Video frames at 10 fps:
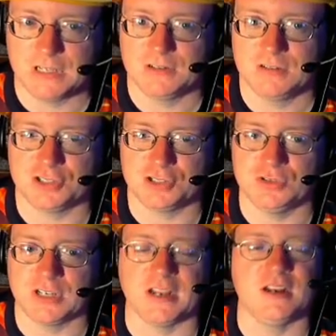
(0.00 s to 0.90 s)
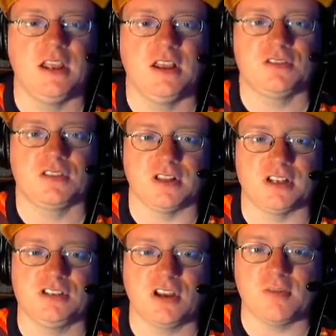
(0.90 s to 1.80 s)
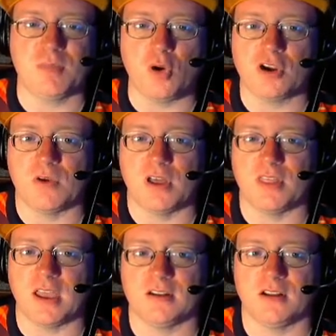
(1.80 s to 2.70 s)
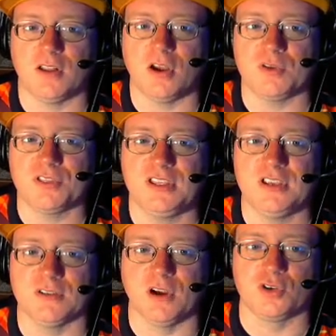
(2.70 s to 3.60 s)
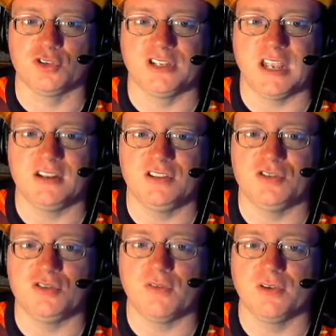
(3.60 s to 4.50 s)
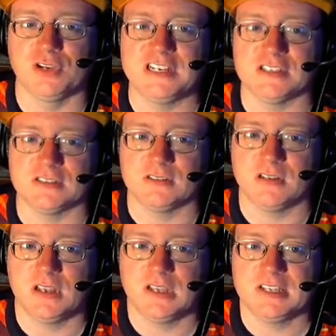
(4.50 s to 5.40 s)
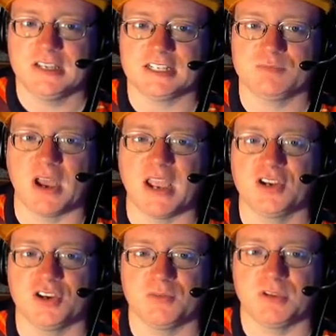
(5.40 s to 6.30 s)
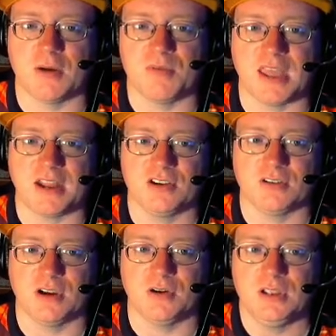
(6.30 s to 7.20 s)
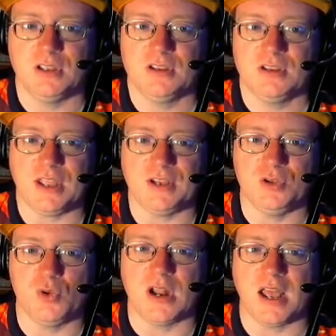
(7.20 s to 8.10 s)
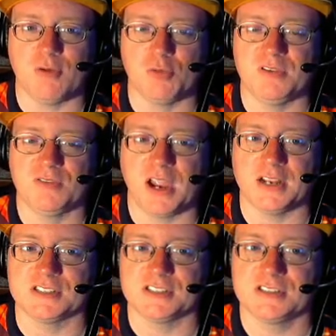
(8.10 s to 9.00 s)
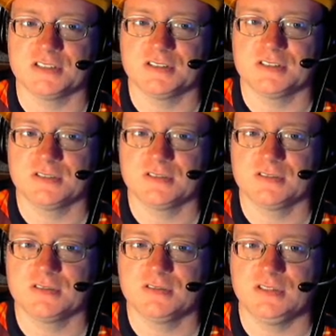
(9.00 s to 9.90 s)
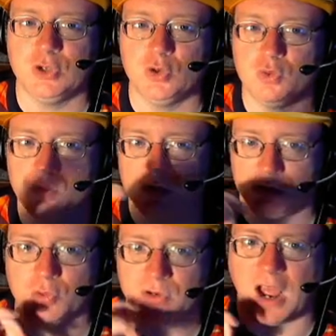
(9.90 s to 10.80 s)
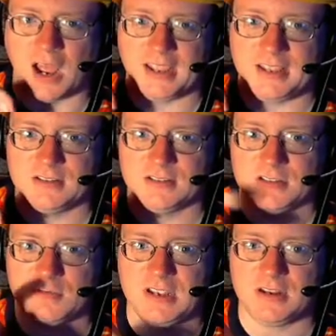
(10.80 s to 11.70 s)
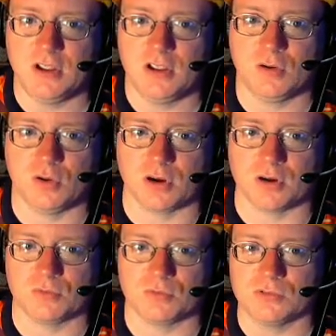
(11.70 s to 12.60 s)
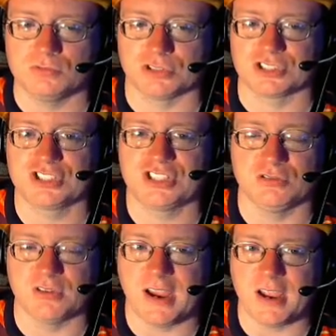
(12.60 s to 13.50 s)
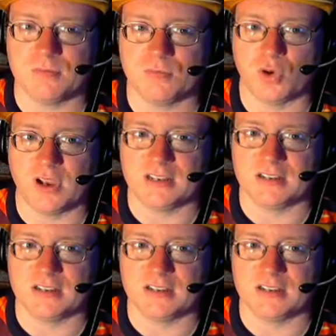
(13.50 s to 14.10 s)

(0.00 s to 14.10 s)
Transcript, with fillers: Gazuntite. The legendary Pokemon that, along with the hero, created the Unova region. It's my turn to become that hero, and you and I will be friends. You you and I, you mean? Or Reshiram? What?